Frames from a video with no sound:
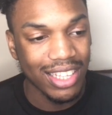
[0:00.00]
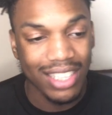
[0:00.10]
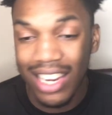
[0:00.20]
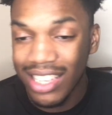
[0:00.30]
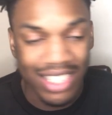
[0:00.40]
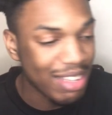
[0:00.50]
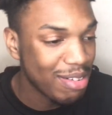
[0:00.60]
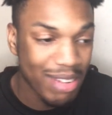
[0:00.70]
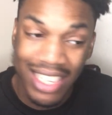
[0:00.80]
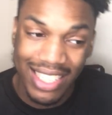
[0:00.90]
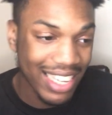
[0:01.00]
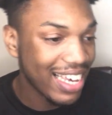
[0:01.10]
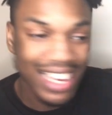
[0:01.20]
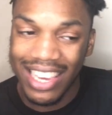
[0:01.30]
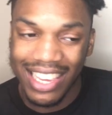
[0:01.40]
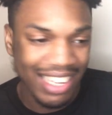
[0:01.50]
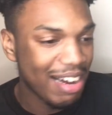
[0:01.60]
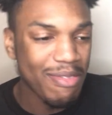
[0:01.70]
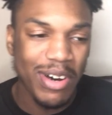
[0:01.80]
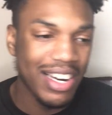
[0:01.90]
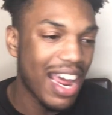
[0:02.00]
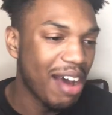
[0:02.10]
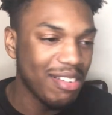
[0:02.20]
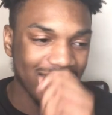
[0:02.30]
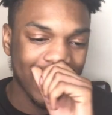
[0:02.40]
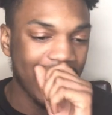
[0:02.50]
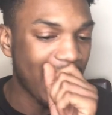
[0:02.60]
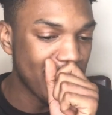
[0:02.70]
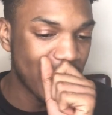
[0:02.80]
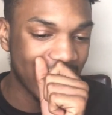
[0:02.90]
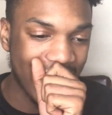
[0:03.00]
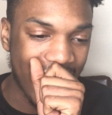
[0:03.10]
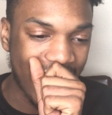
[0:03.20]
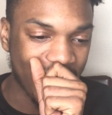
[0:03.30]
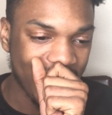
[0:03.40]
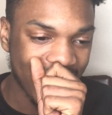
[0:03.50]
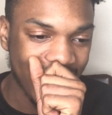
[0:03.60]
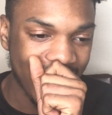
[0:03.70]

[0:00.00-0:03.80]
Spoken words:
TENNESSE WHISKEY. Come on now, come on now.